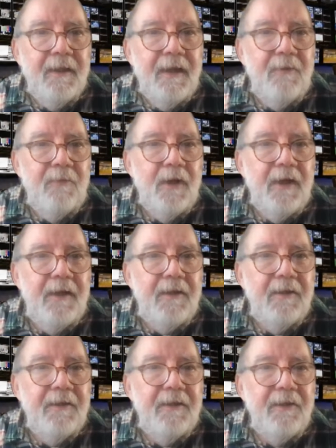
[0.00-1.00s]

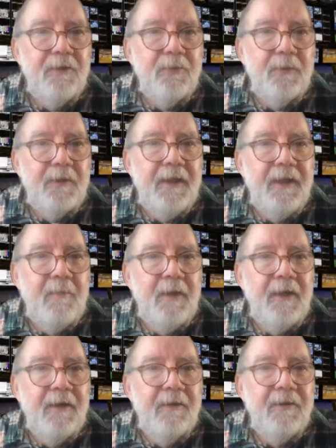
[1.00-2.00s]
Ironically, this one came
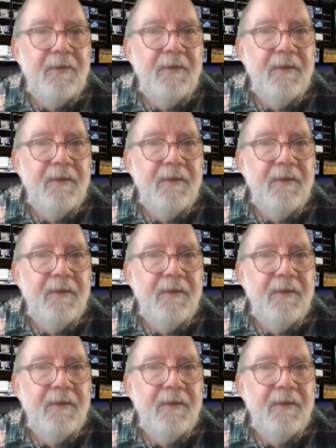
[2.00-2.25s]
out